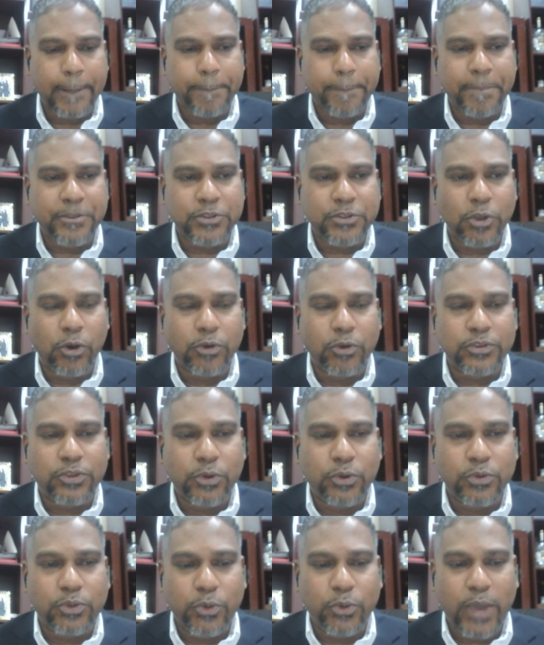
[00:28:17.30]
so
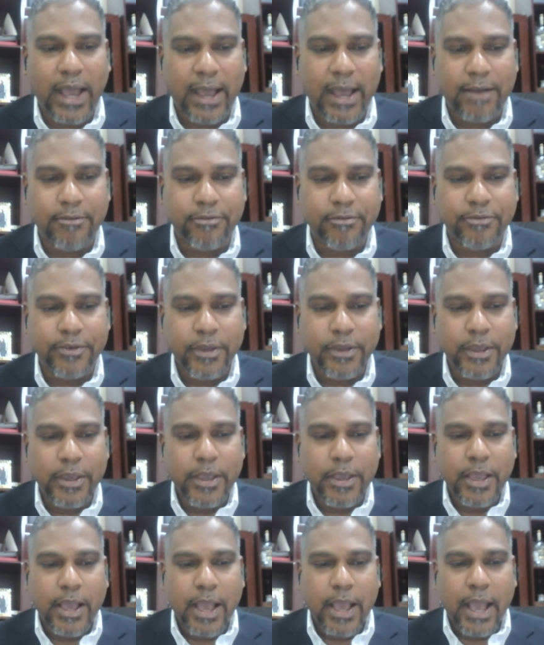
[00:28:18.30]
to have
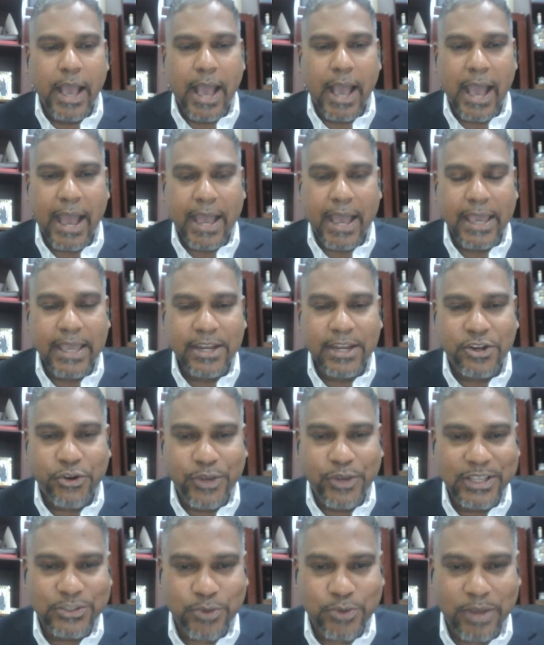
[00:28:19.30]

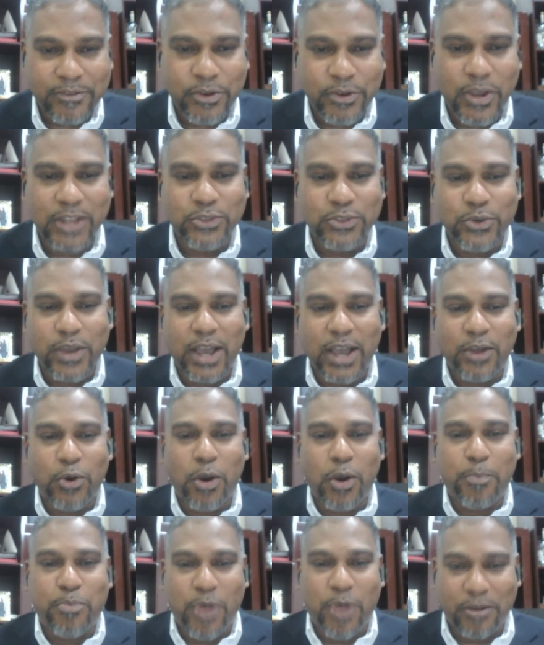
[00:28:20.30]
increased revenue and to
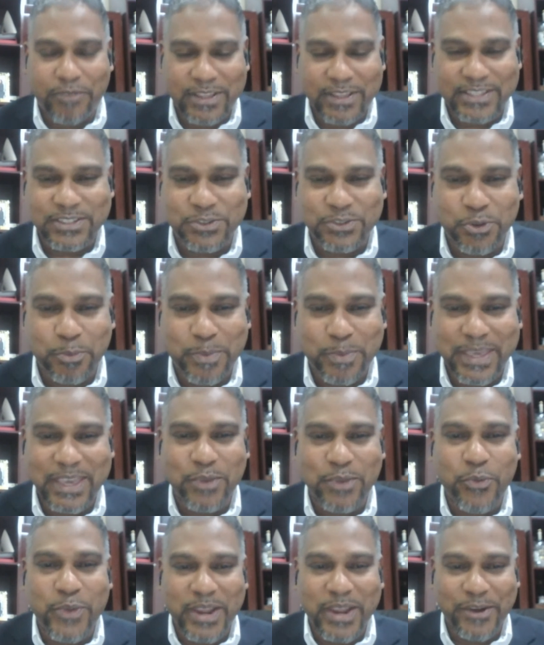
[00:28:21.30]
our profits to
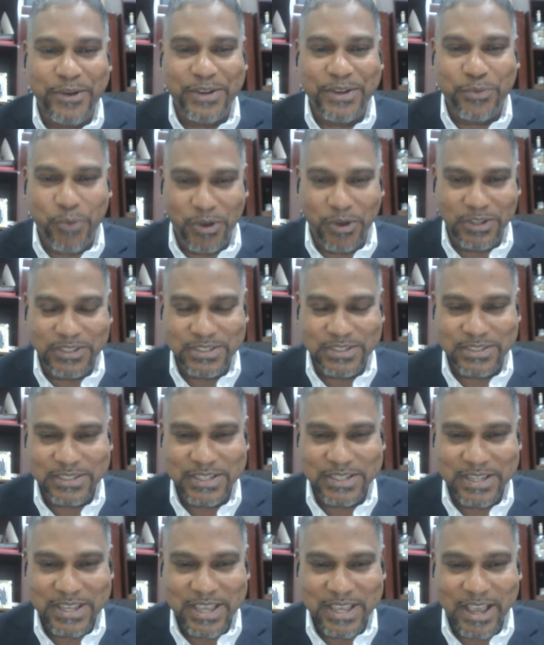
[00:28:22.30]
be where it was
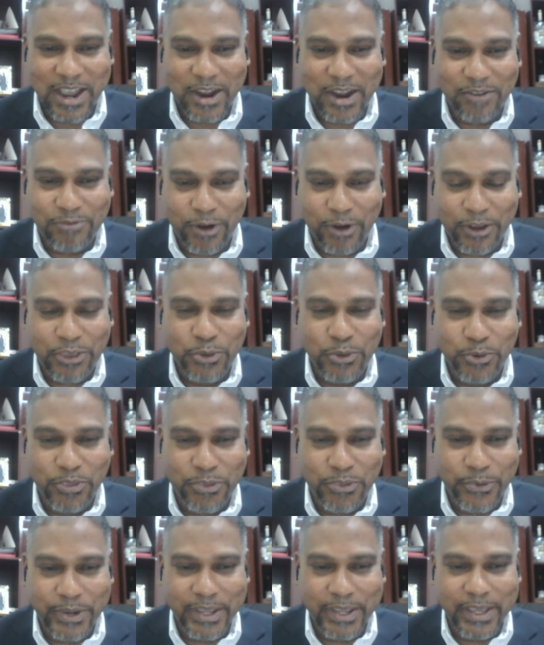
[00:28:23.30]
for
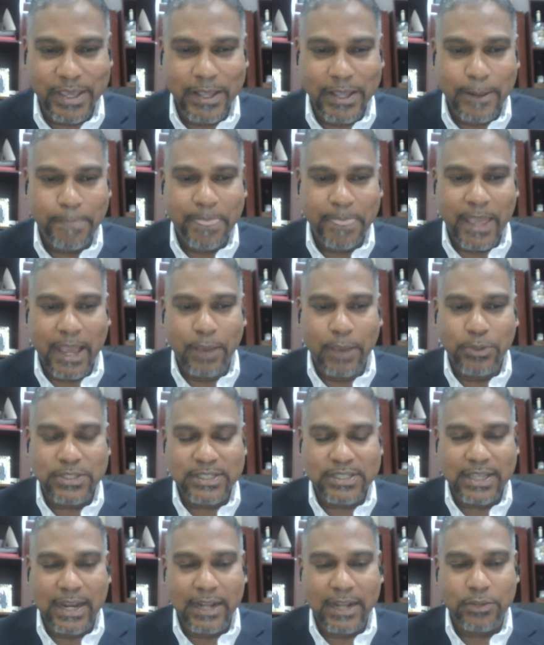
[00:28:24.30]
Q3, I would
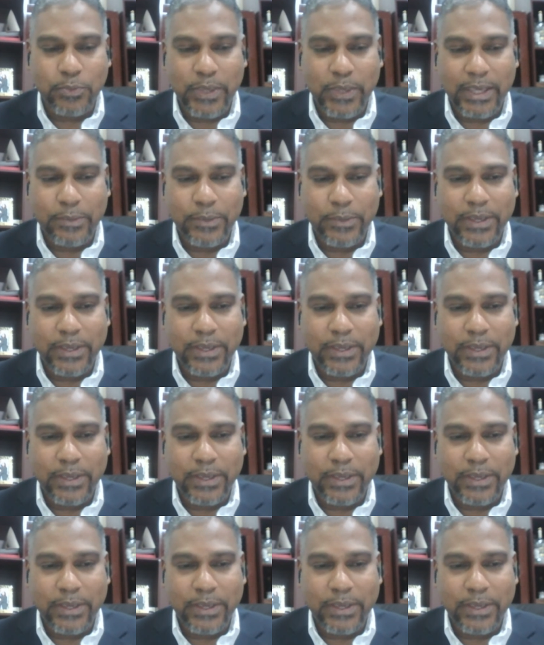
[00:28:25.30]
say that we